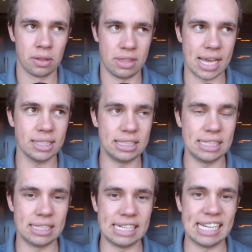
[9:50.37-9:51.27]
The S
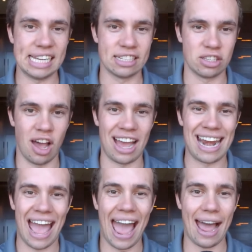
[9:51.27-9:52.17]
E C is not
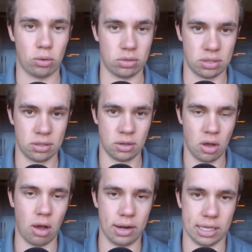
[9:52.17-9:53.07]
out
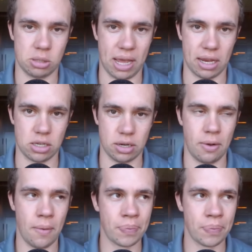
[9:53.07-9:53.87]
on expansion.